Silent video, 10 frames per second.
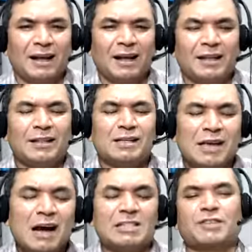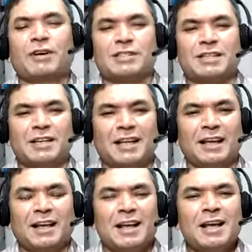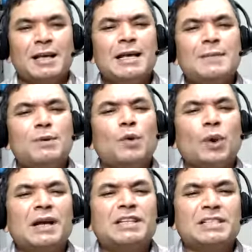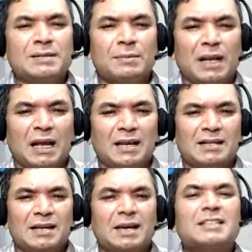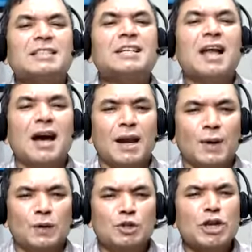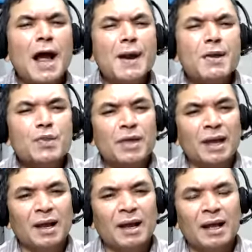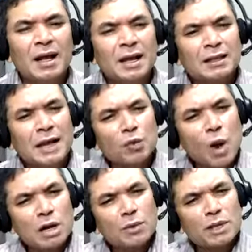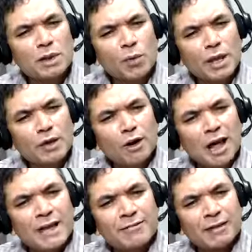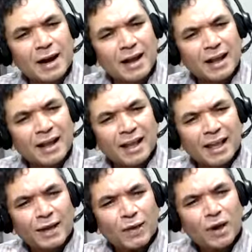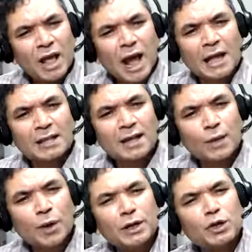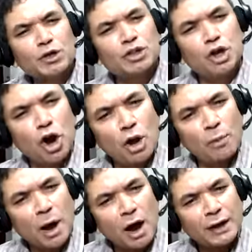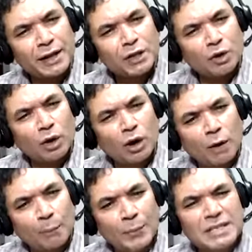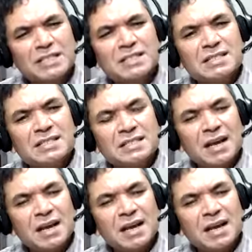the task for today, if you can simulate a scenario, try to think that whatever the way your life running, either you on your job or in your business,